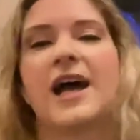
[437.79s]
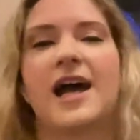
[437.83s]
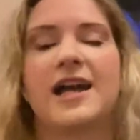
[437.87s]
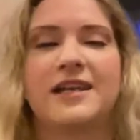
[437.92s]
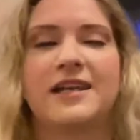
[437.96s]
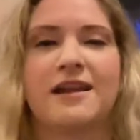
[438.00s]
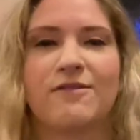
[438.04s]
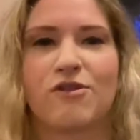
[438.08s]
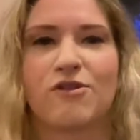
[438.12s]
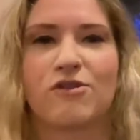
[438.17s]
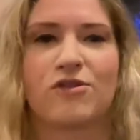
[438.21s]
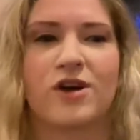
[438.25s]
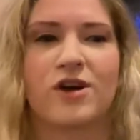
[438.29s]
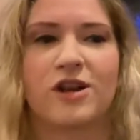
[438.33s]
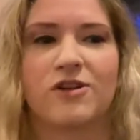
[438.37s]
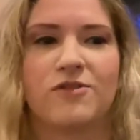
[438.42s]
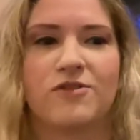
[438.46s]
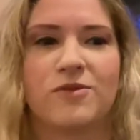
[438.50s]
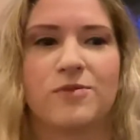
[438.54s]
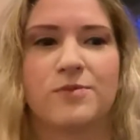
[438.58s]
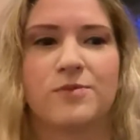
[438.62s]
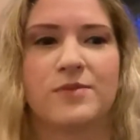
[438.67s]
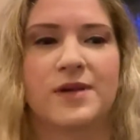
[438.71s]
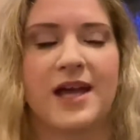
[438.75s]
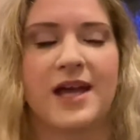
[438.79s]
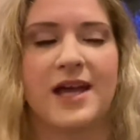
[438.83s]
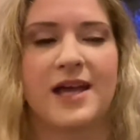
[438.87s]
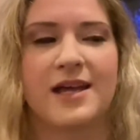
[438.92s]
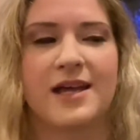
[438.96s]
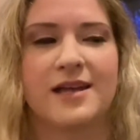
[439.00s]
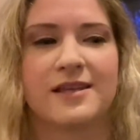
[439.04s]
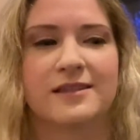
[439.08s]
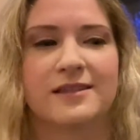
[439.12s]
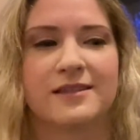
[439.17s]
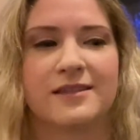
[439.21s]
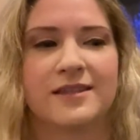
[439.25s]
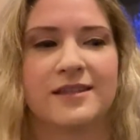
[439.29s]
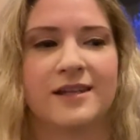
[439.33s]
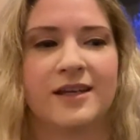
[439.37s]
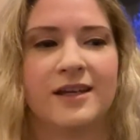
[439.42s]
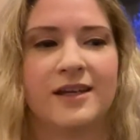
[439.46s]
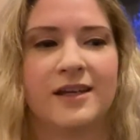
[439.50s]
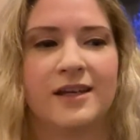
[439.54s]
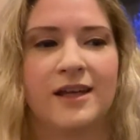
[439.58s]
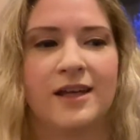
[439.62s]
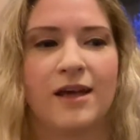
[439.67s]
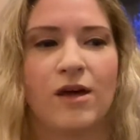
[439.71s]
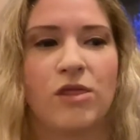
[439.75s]
I never thought of him as
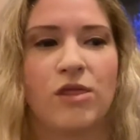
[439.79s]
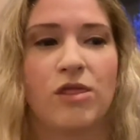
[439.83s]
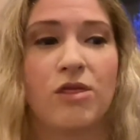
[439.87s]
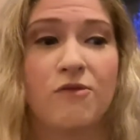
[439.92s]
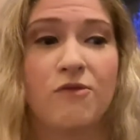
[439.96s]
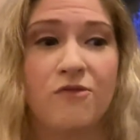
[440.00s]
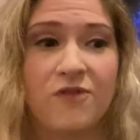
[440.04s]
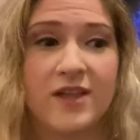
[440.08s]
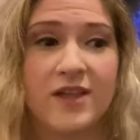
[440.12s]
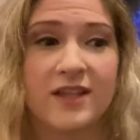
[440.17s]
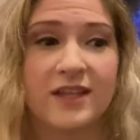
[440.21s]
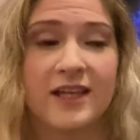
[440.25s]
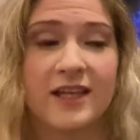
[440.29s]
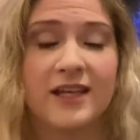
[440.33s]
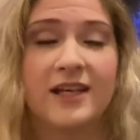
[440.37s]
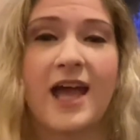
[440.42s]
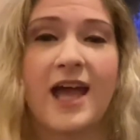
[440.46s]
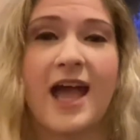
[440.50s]
the villain.